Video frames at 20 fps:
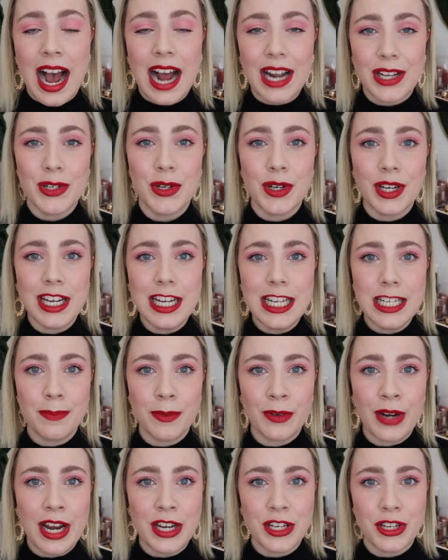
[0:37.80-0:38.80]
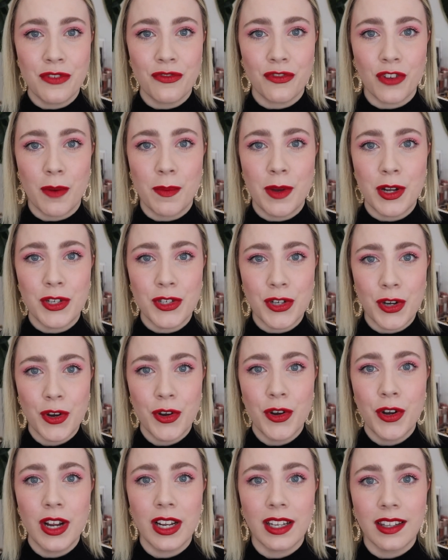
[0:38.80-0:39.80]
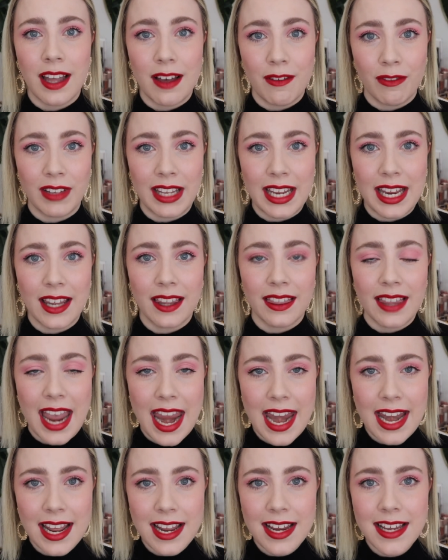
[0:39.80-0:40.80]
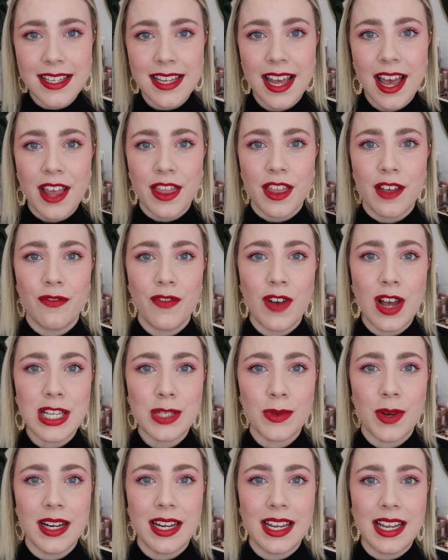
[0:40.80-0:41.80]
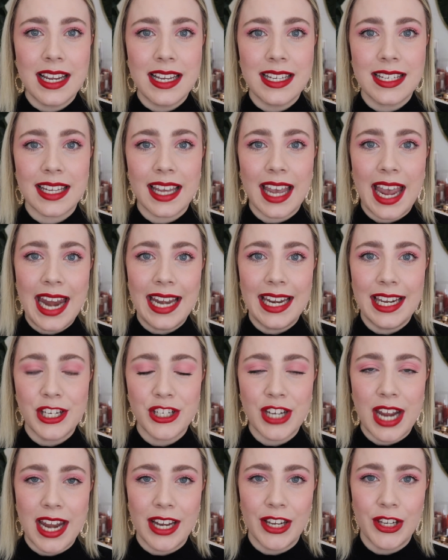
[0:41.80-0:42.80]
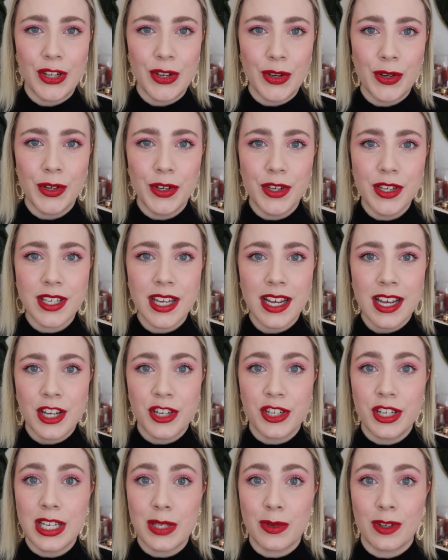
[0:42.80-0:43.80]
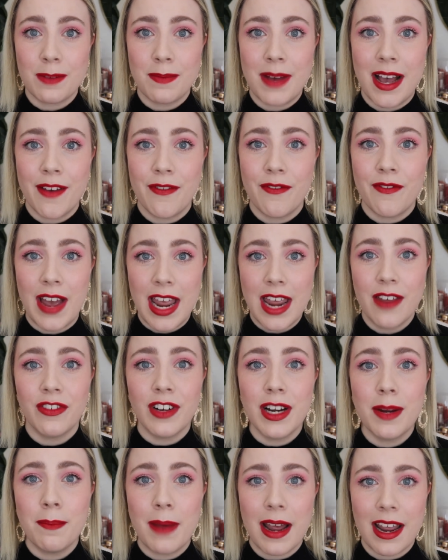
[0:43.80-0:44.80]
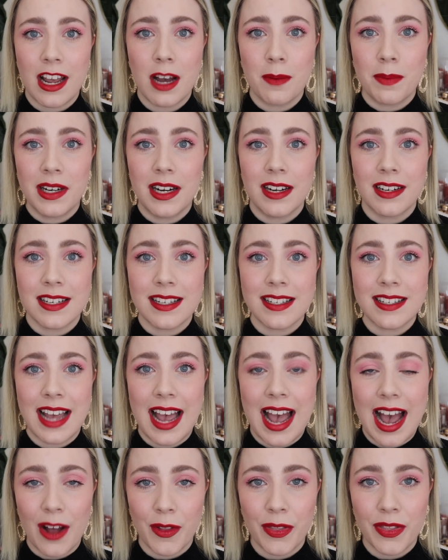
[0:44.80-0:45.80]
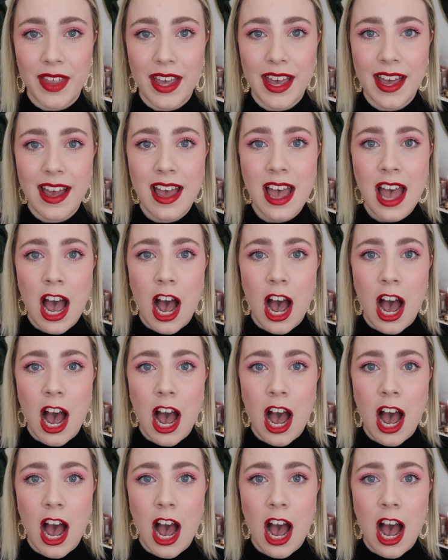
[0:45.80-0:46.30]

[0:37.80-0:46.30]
I took inspiration from two lovely ladies. The first one is Katie Jane Hughes. She is one of my favorite makeup artists out there.